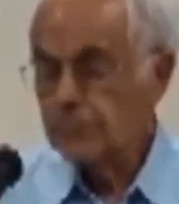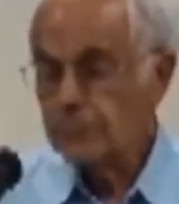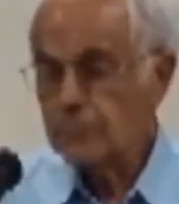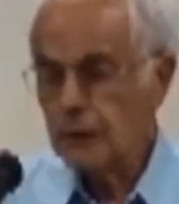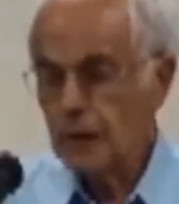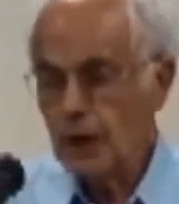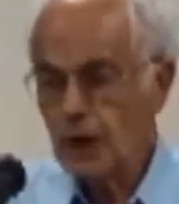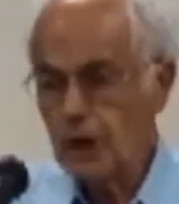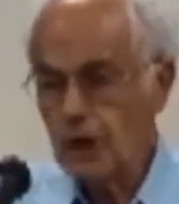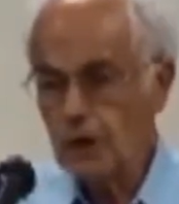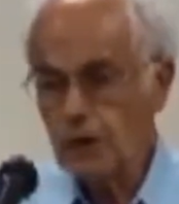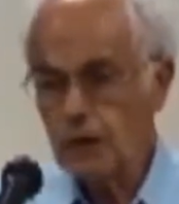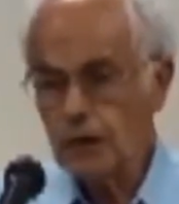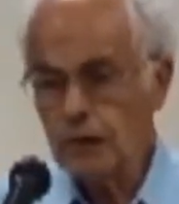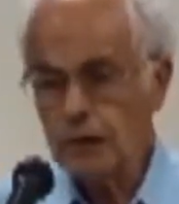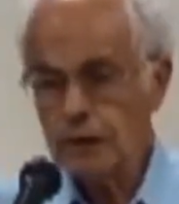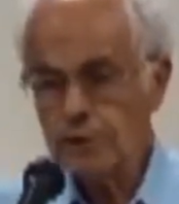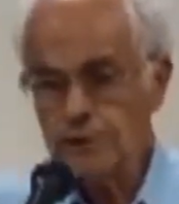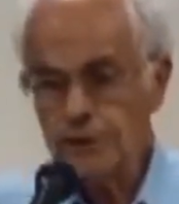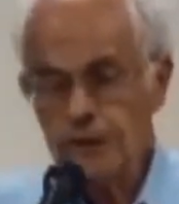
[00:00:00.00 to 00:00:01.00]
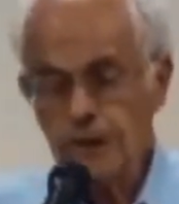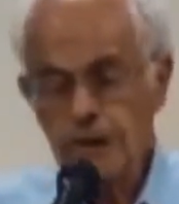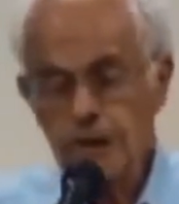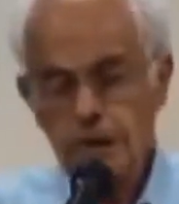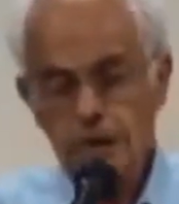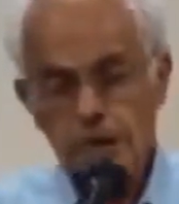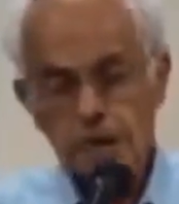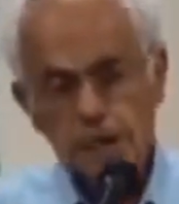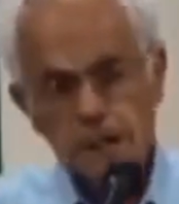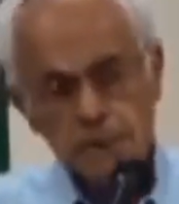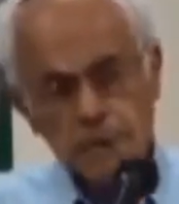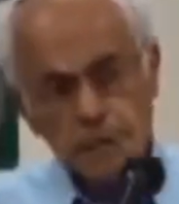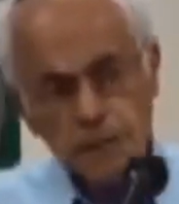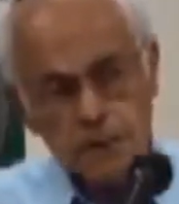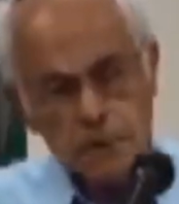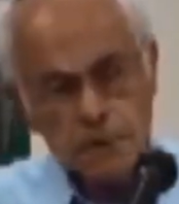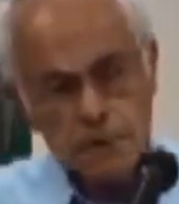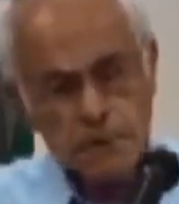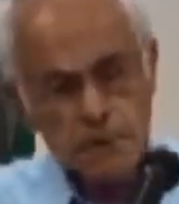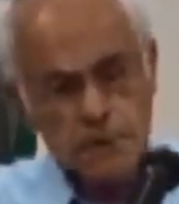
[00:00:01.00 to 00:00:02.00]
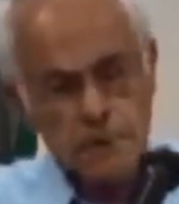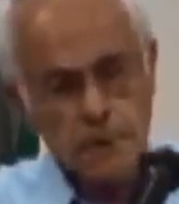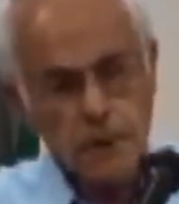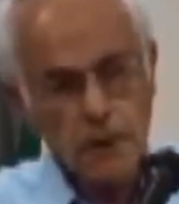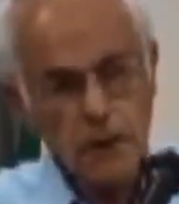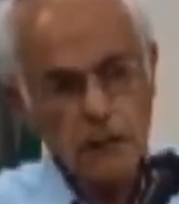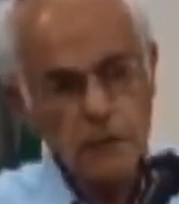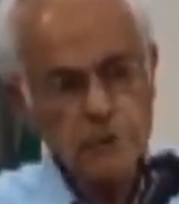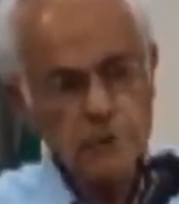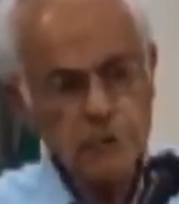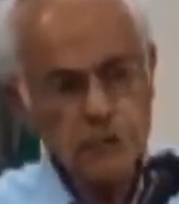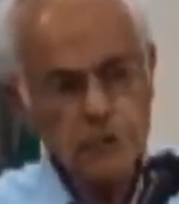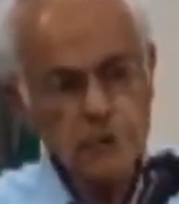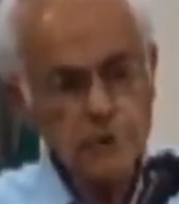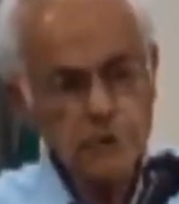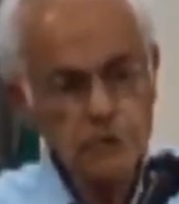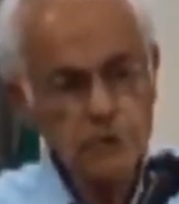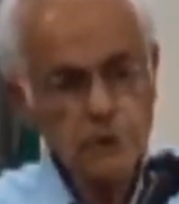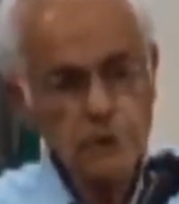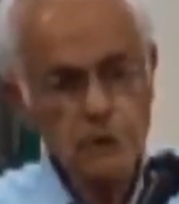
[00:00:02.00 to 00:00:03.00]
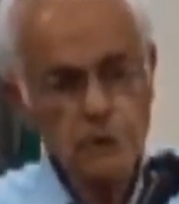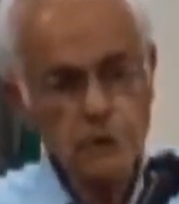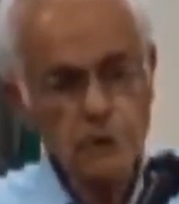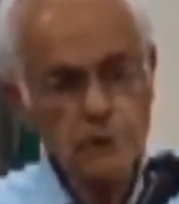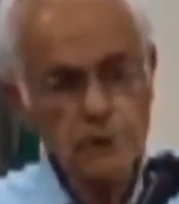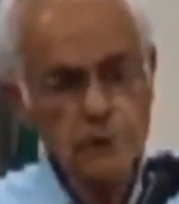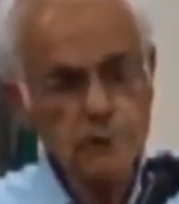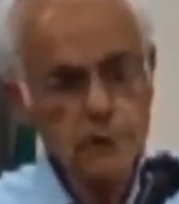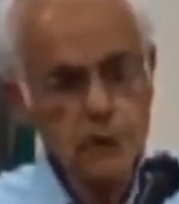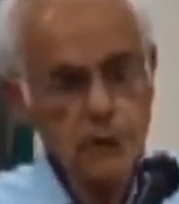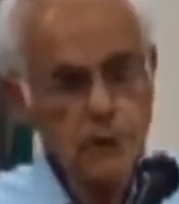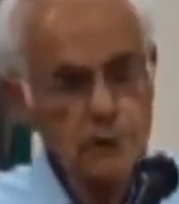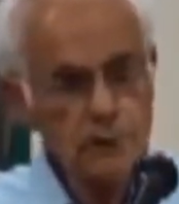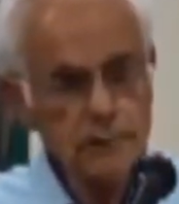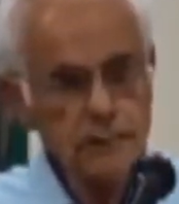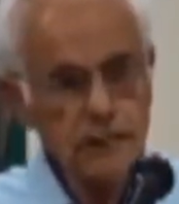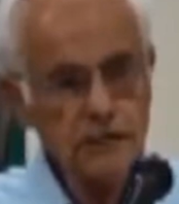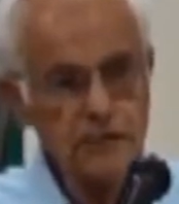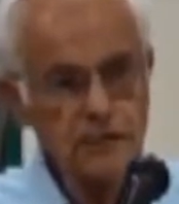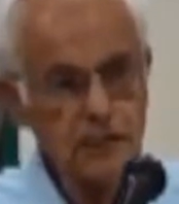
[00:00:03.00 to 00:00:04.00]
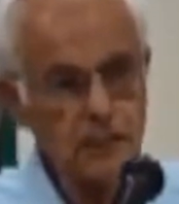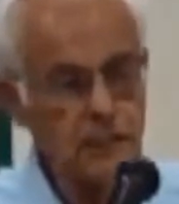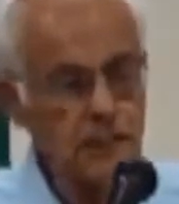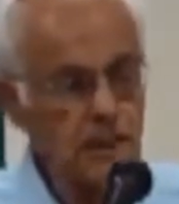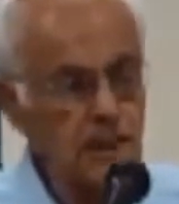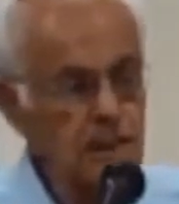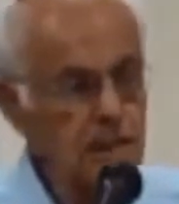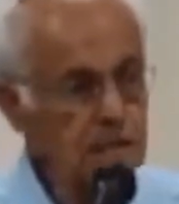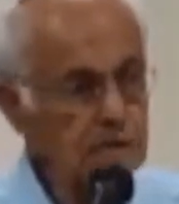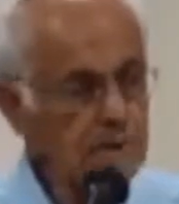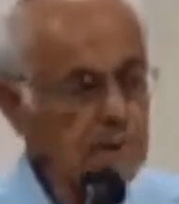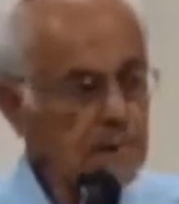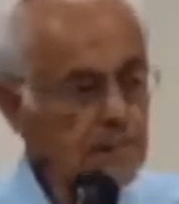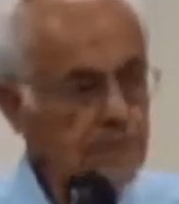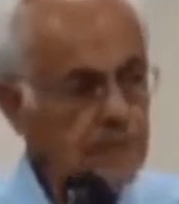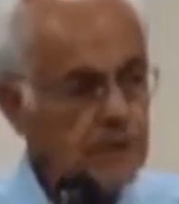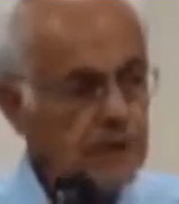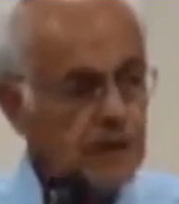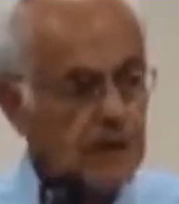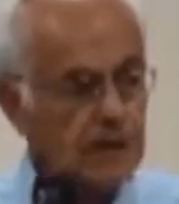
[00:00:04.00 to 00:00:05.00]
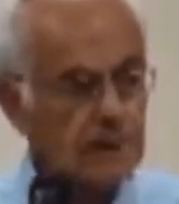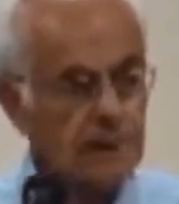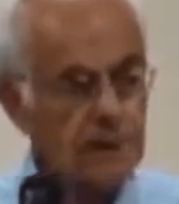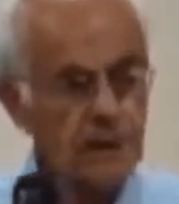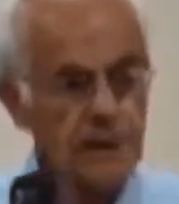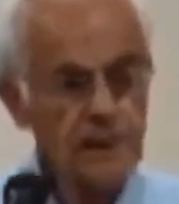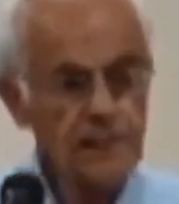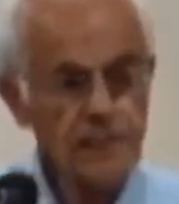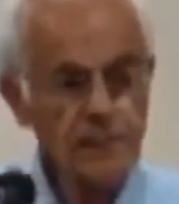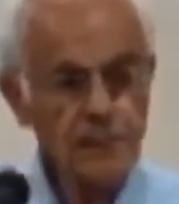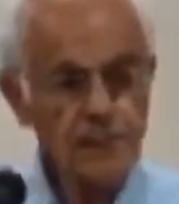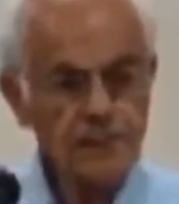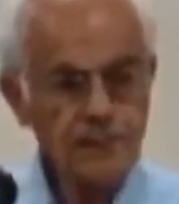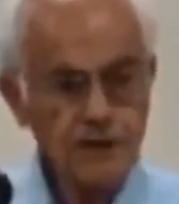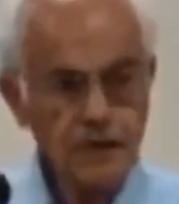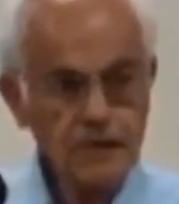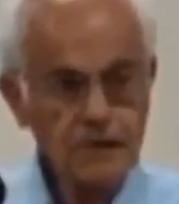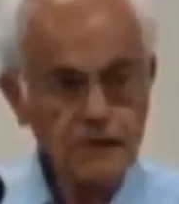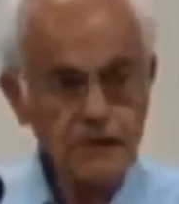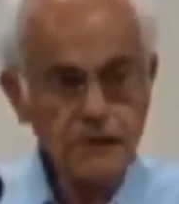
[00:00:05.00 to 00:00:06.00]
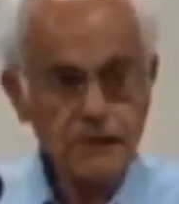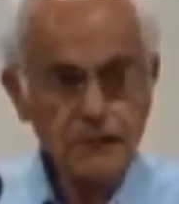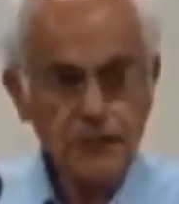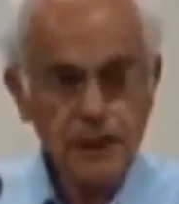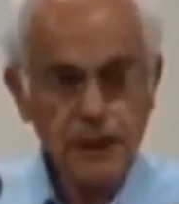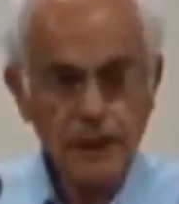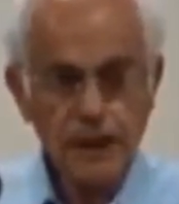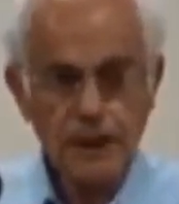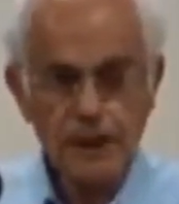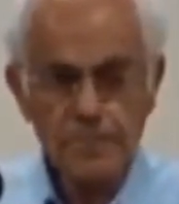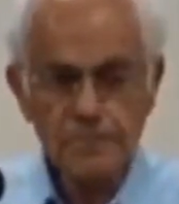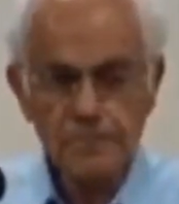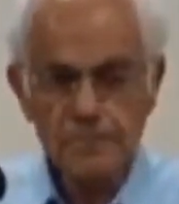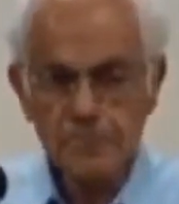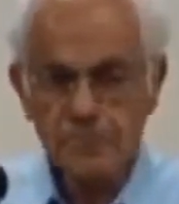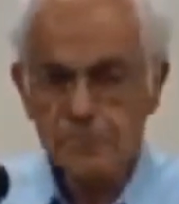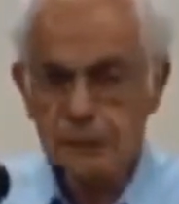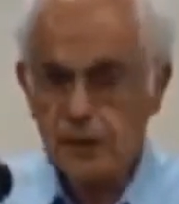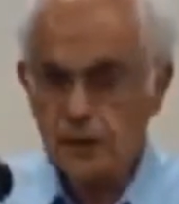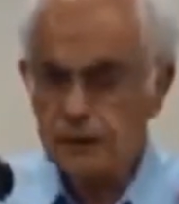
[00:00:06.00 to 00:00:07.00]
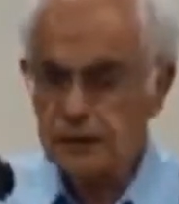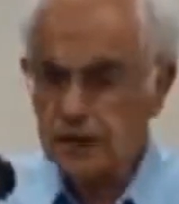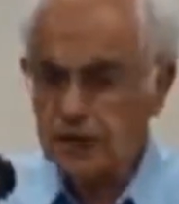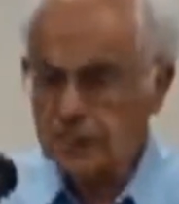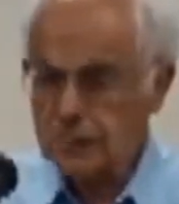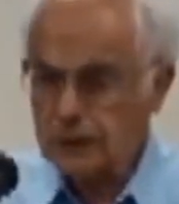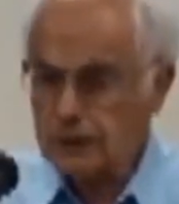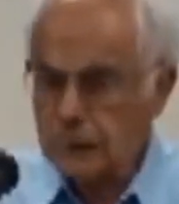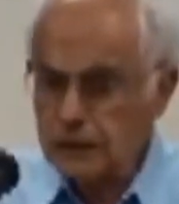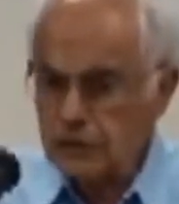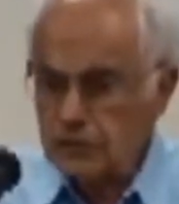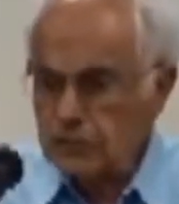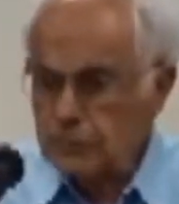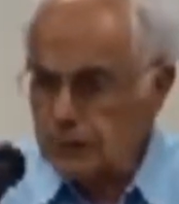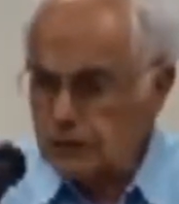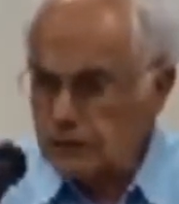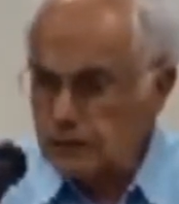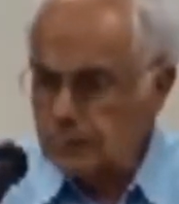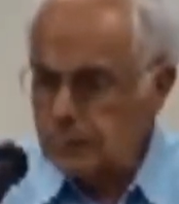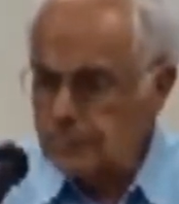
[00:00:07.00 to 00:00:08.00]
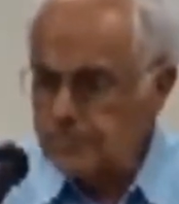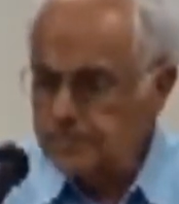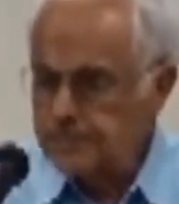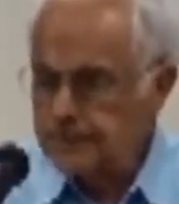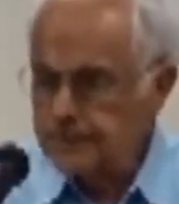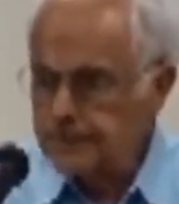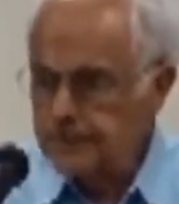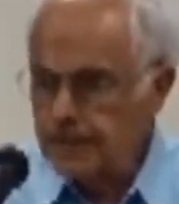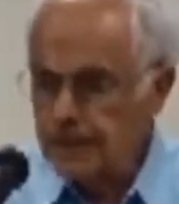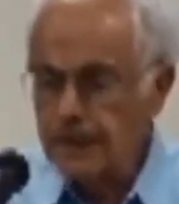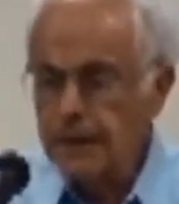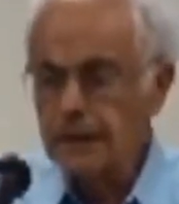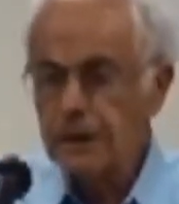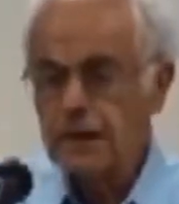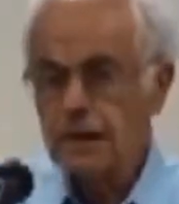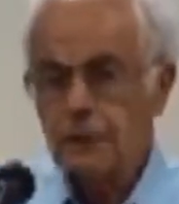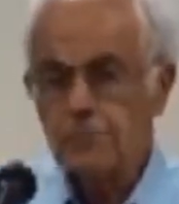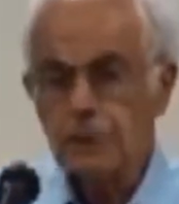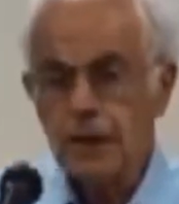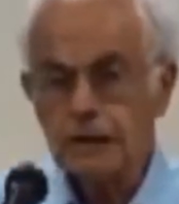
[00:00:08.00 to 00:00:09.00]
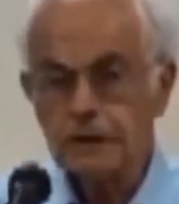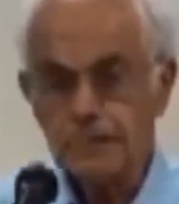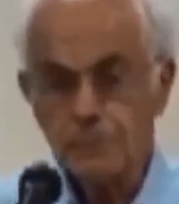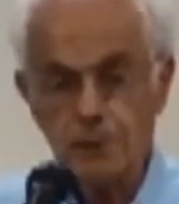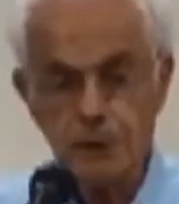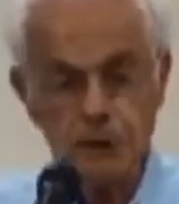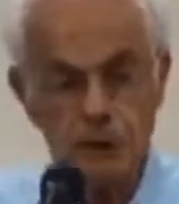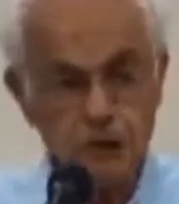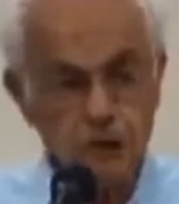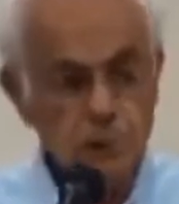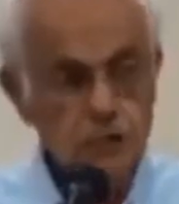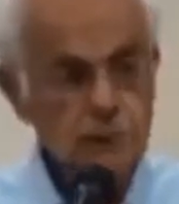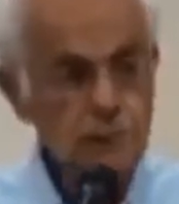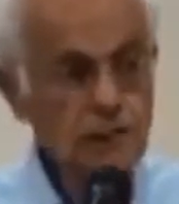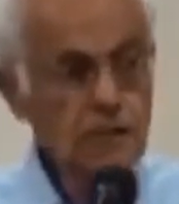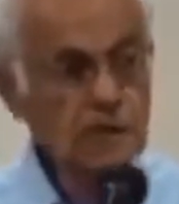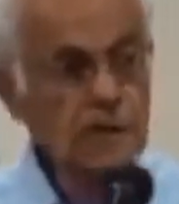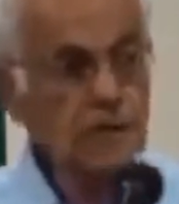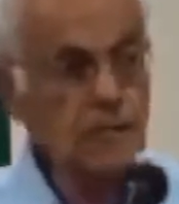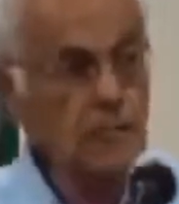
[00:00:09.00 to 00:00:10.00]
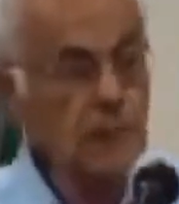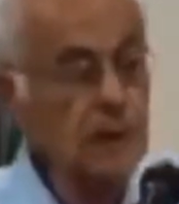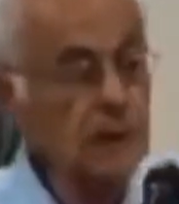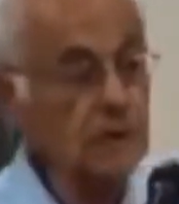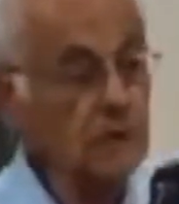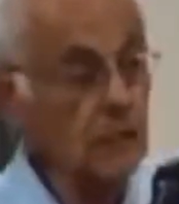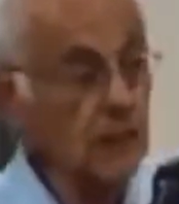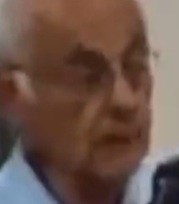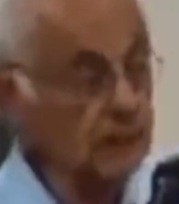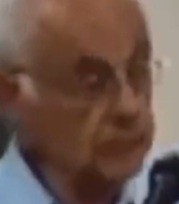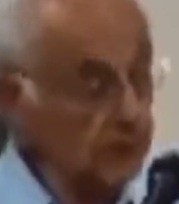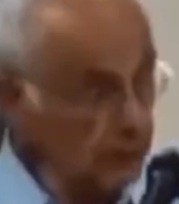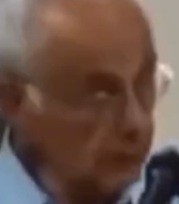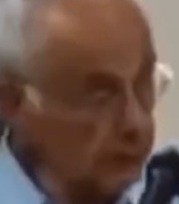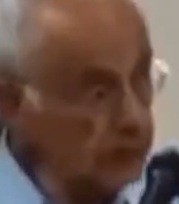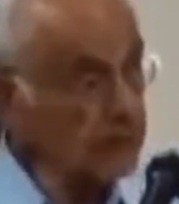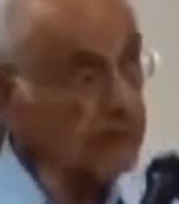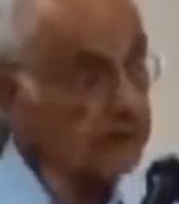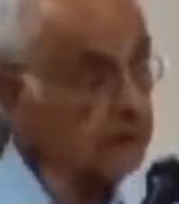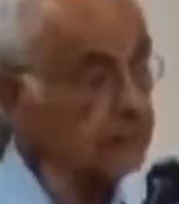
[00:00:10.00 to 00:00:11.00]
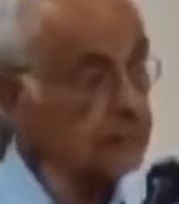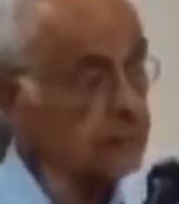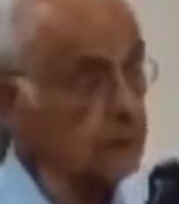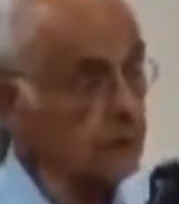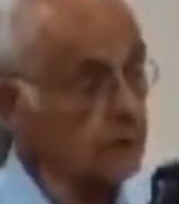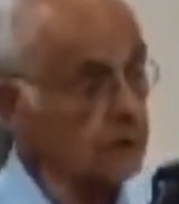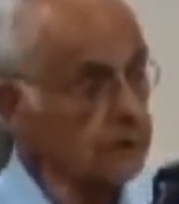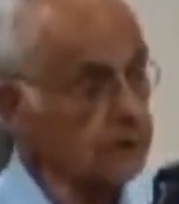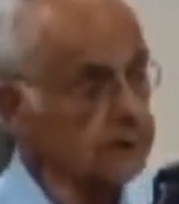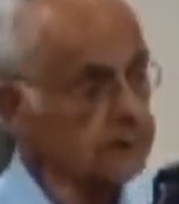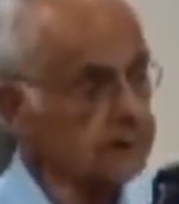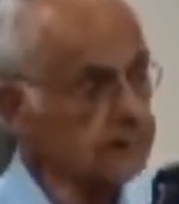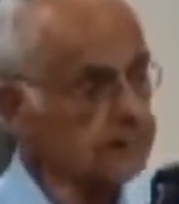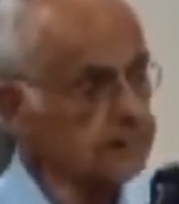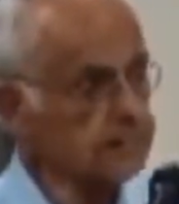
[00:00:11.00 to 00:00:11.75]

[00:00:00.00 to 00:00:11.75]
So, in the so-called in the Old Testament, the sacrifice is not executed. But in the New Testament, you have the real story.